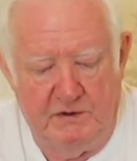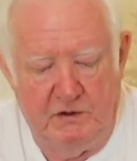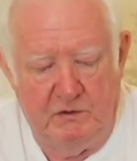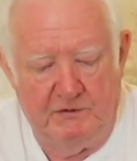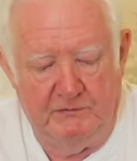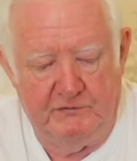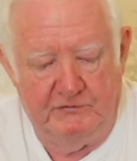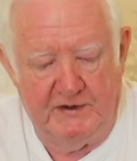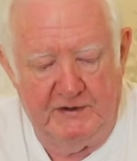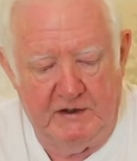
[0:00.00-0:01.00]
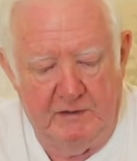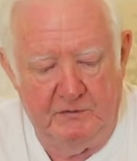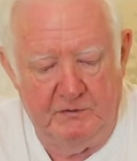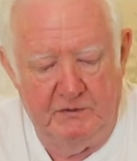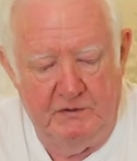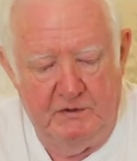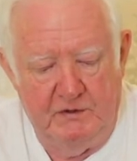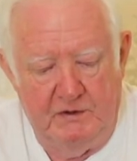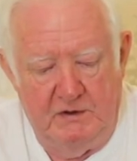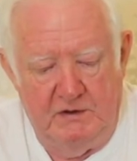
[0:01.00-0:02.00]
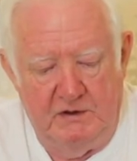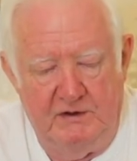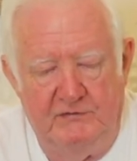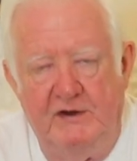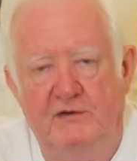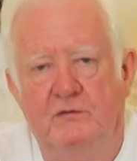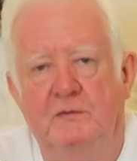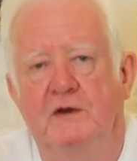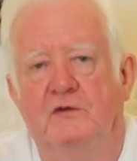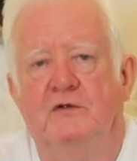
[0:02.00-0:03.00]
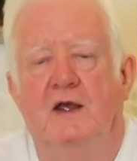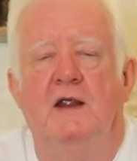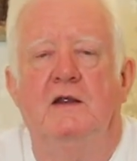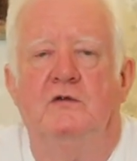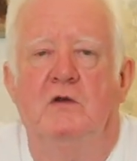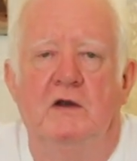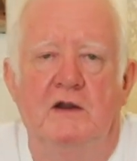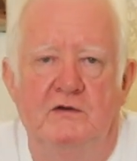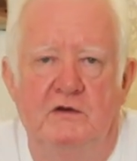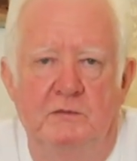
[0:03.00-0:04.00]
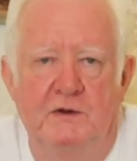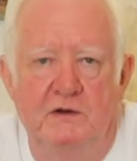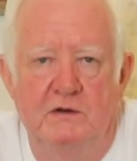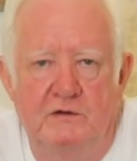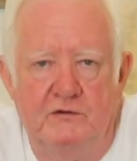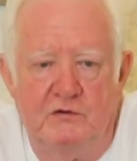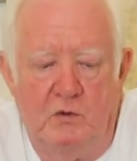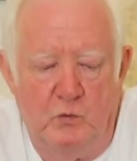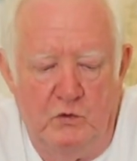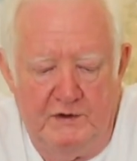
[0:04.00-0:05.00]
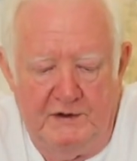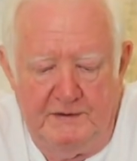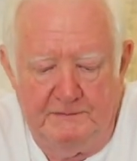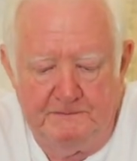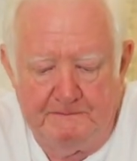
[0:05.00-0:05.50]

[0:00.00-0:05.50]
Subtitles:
I know I'm often saying that, and it's easy for me to say. It's not easy to stop worrying.